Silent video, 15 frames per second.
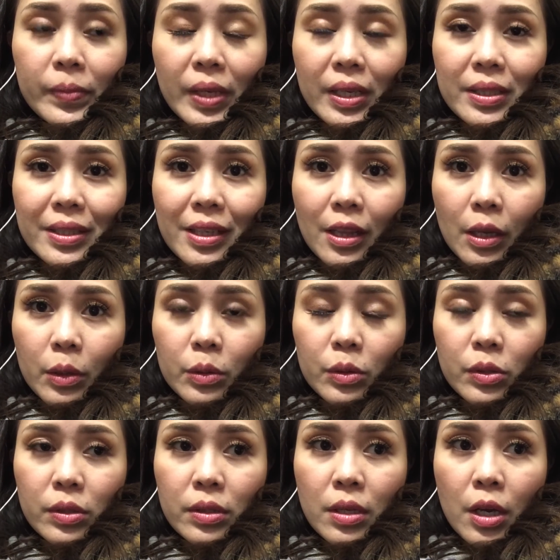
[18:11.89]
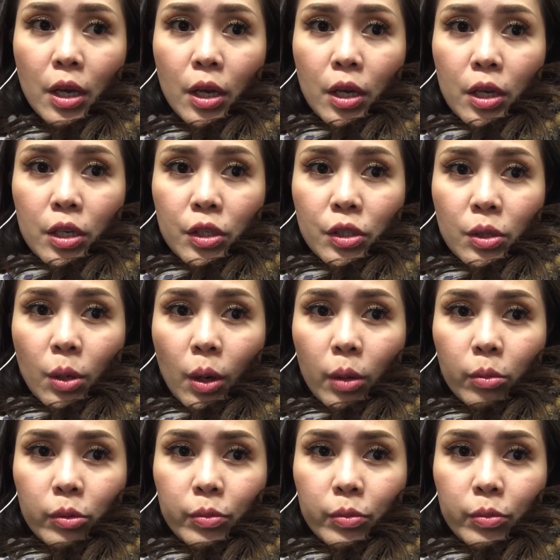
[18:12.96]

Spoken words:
is closed. So I